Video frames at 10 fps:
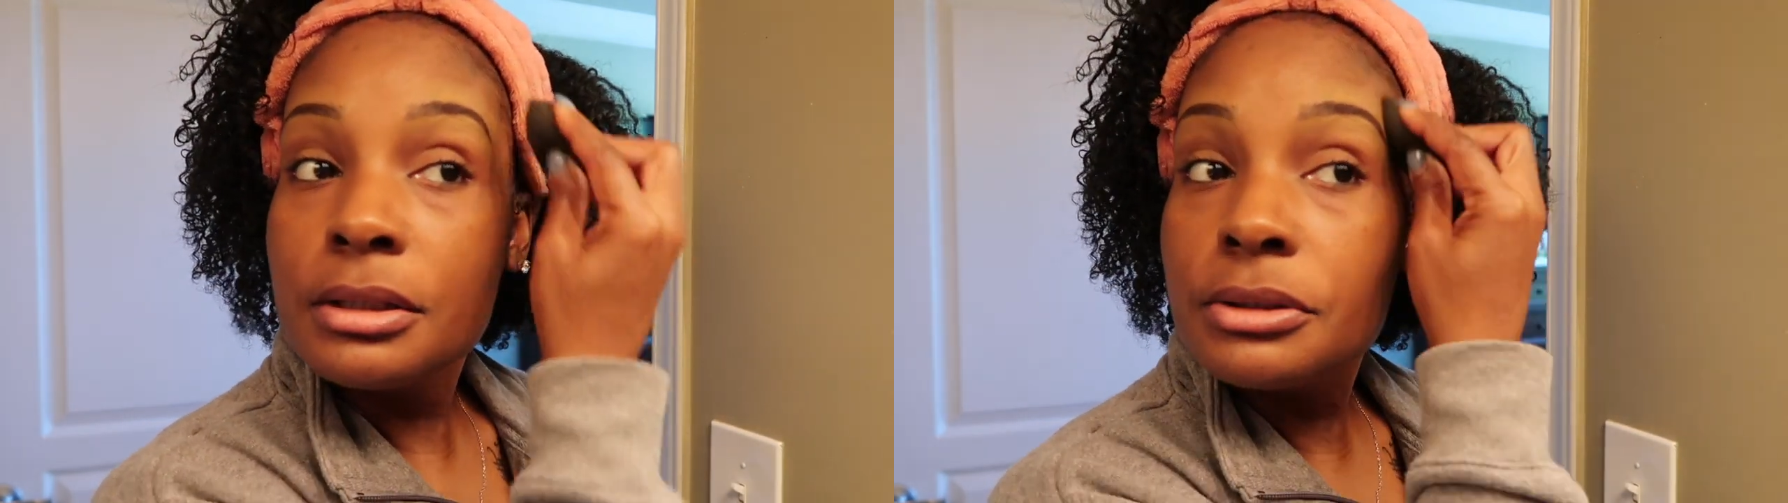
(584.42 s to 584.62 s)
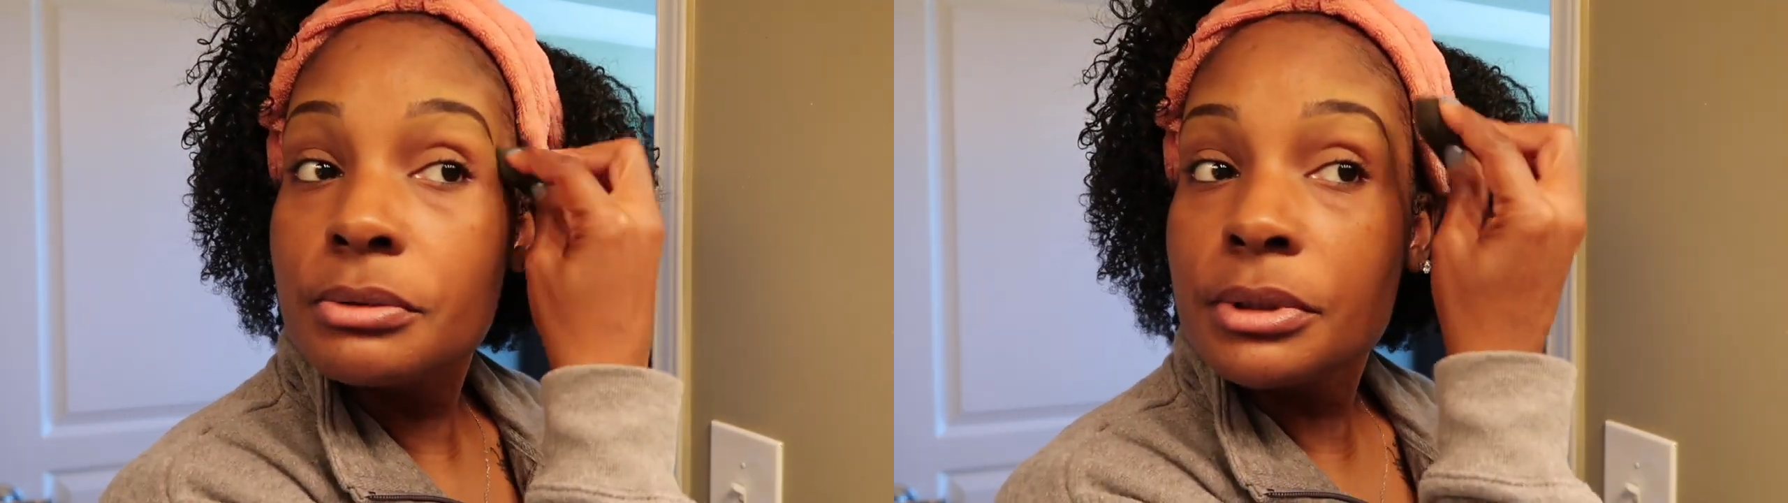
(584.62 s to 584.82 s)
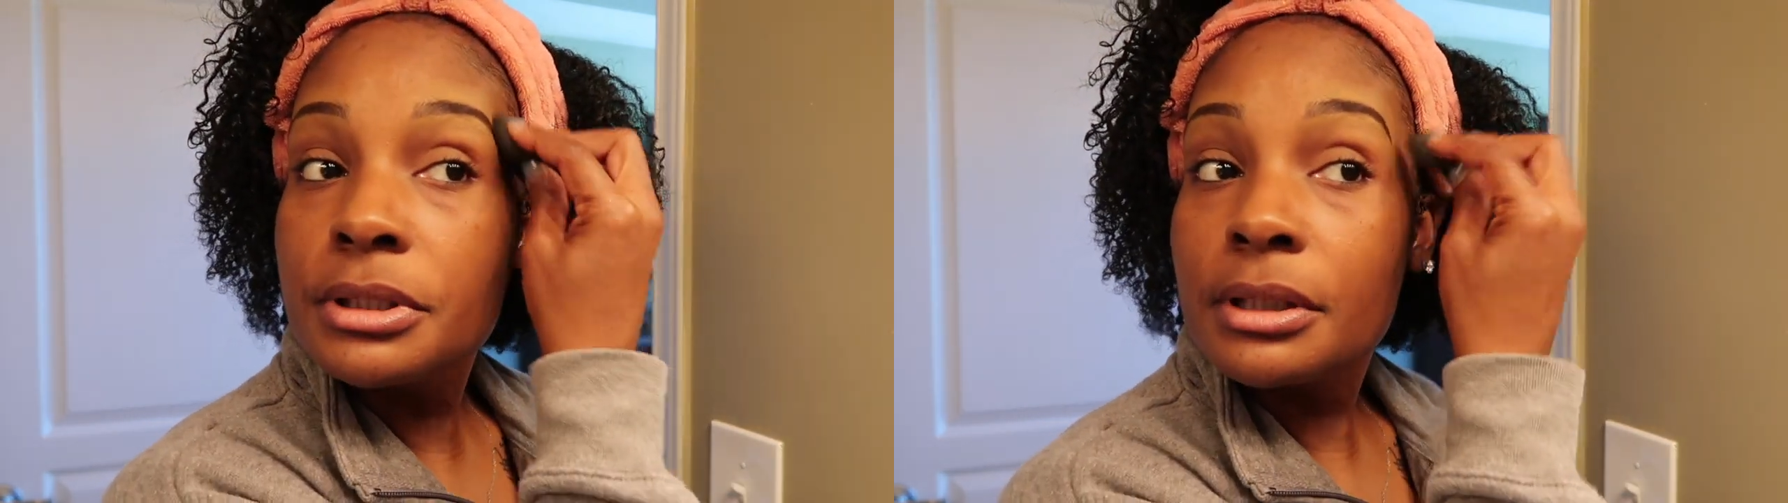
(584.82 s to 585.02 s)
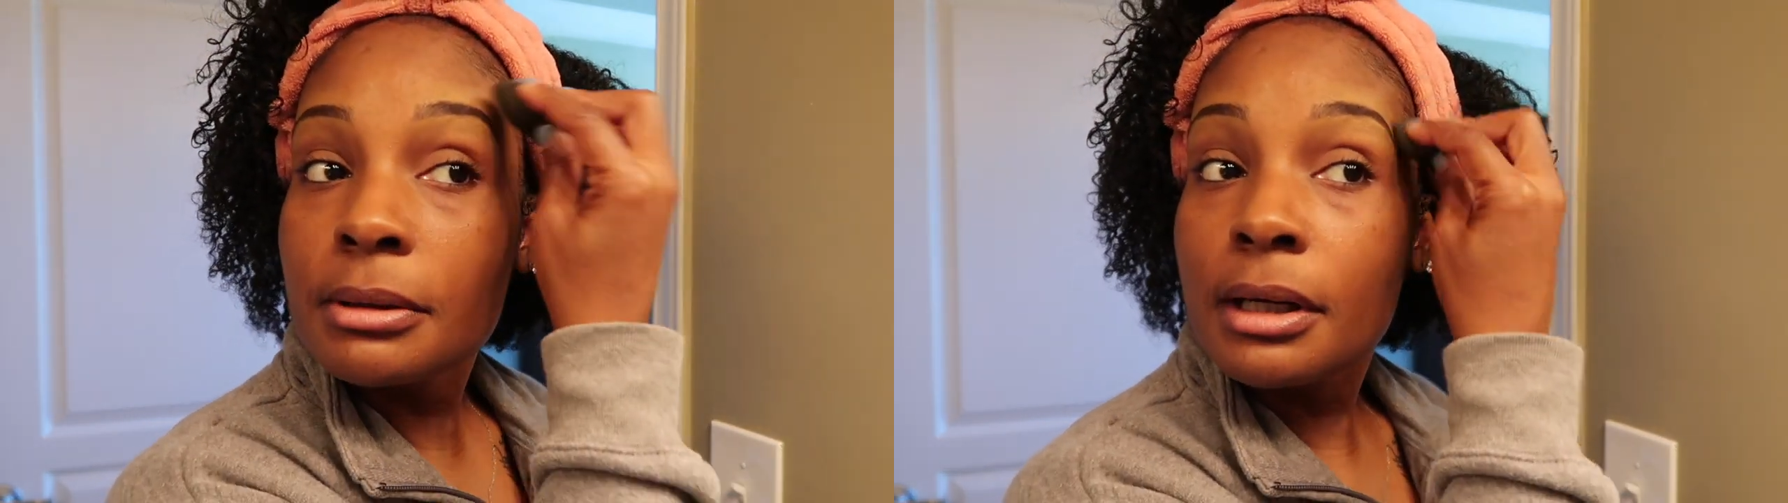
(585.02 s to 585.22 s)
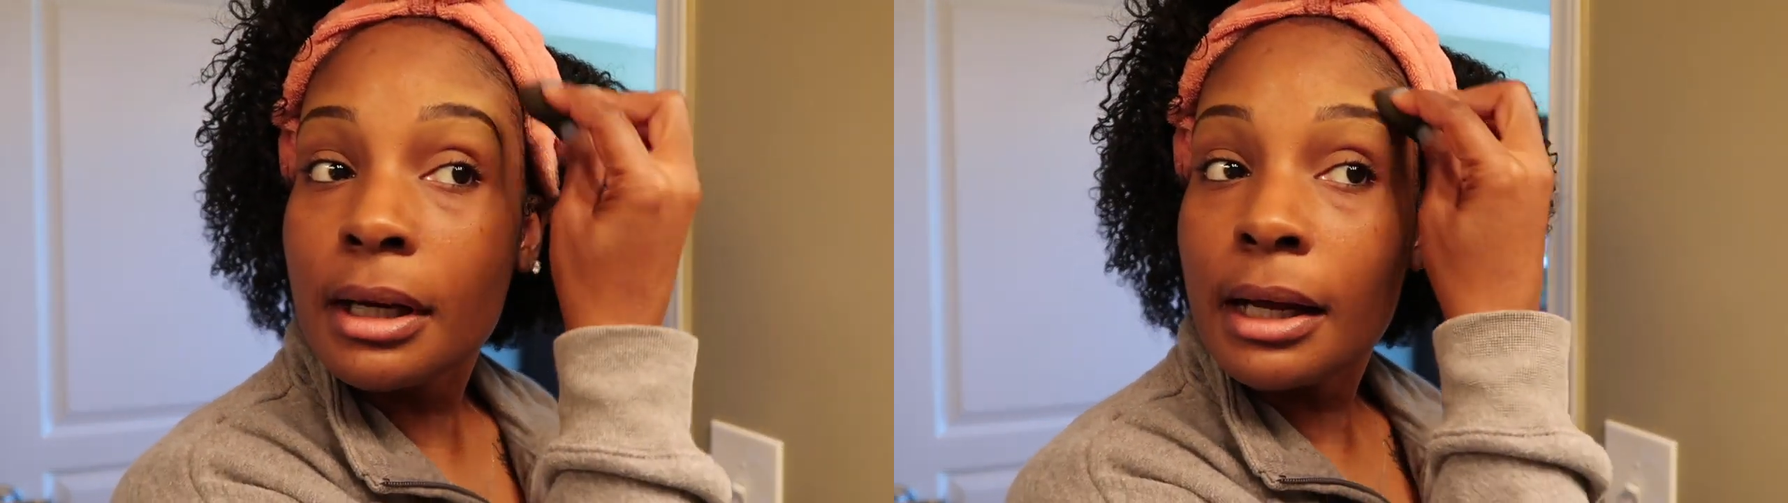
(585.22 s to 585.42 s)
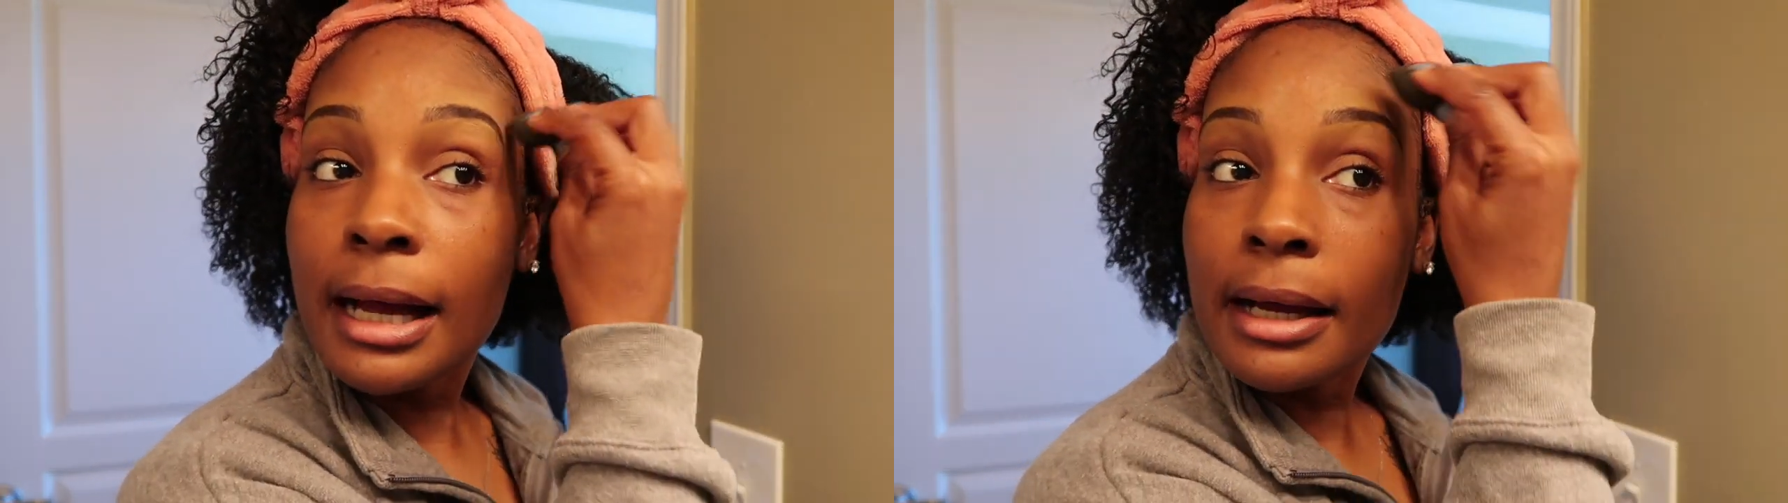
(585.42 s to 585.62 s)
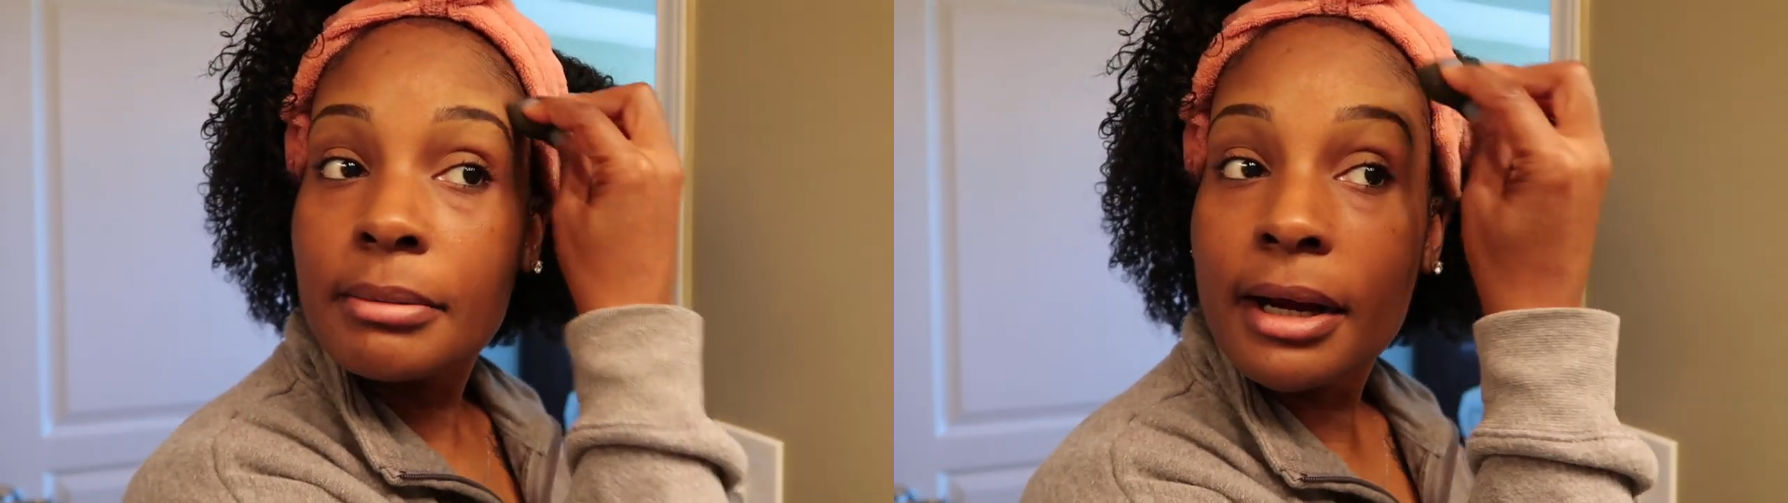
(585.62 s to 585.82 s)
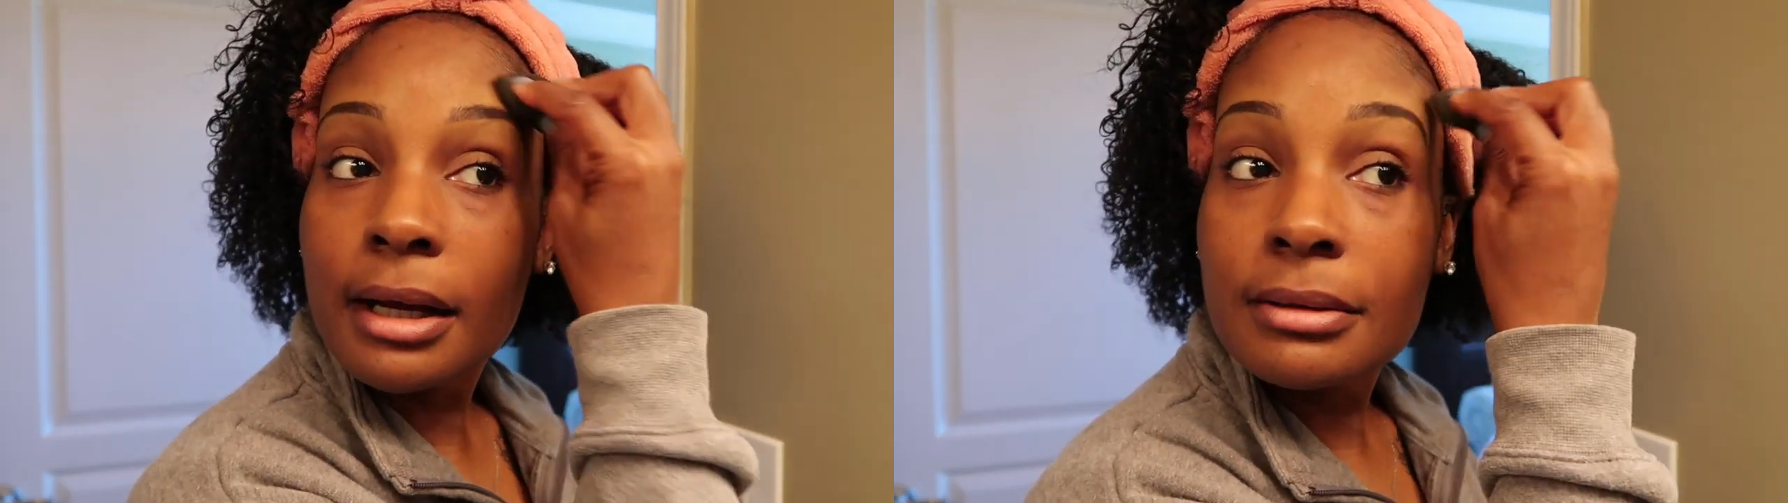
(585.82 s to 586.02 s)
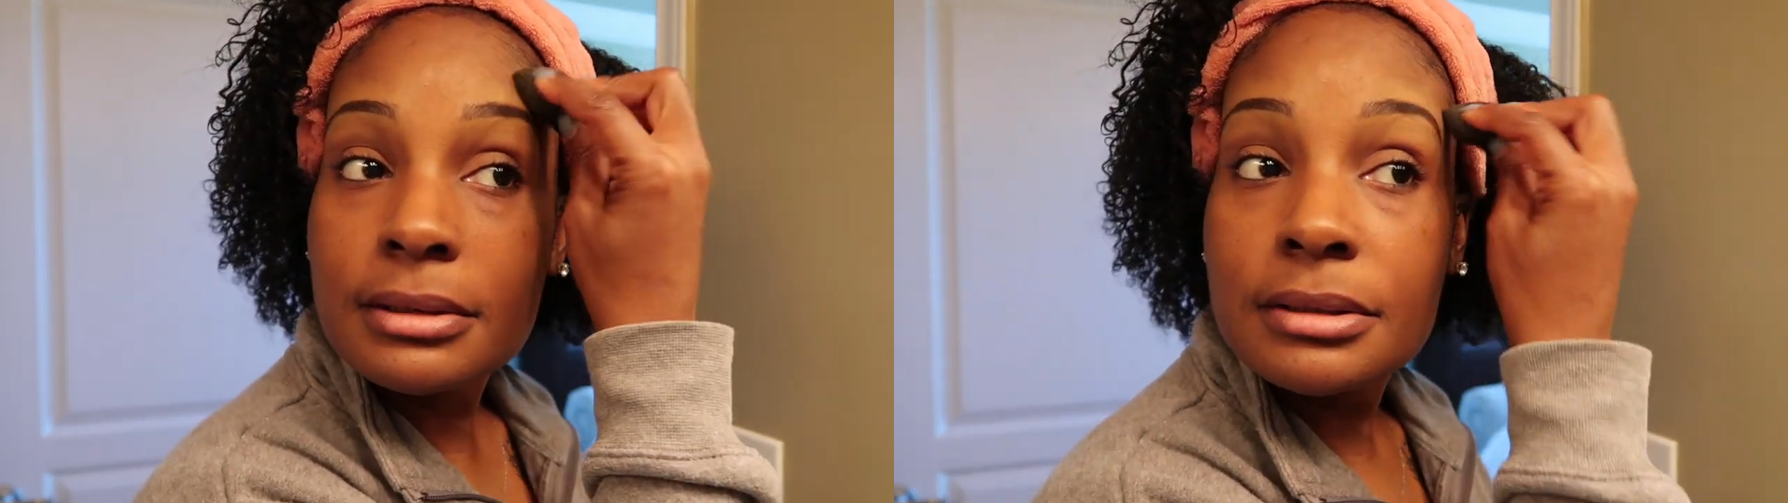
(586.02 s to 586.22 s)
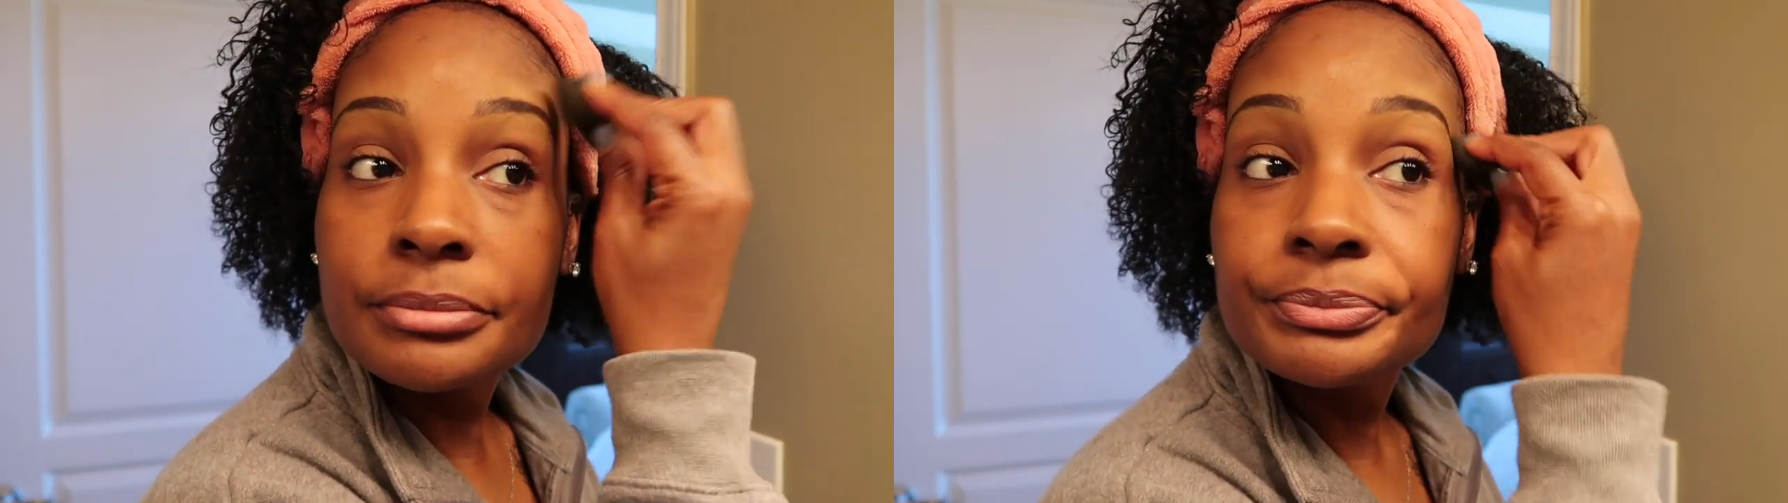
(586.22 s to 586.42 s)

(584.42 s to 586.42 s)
doing your eyebrows,